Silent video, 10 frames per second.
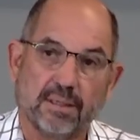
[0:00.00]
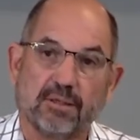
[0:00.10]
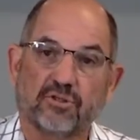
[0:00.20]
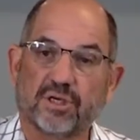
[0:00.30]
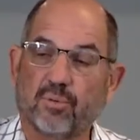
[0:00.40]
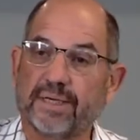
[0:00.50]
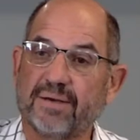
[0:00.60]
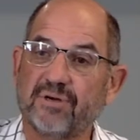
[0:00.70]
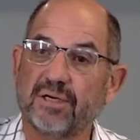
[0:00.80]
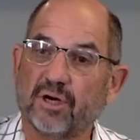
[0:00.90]
So,
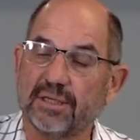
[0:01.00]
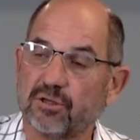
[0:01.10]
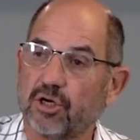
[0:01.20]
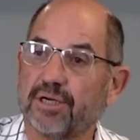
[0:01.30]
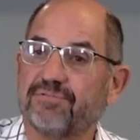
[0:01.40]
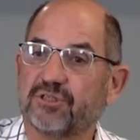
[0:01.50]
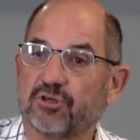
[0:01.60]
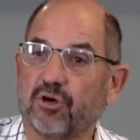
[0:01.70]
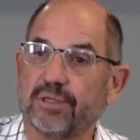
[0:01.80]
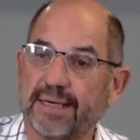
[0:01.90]
whatever gifts
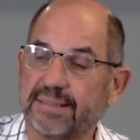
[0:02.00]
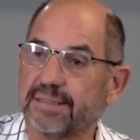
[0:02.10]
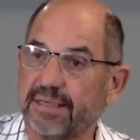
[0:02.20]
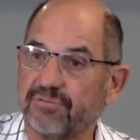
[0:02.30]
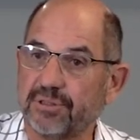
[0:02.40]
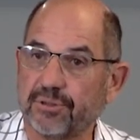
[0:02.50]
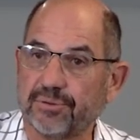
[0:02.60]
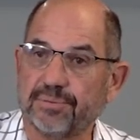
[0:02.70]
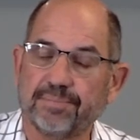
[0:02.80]
God has given you,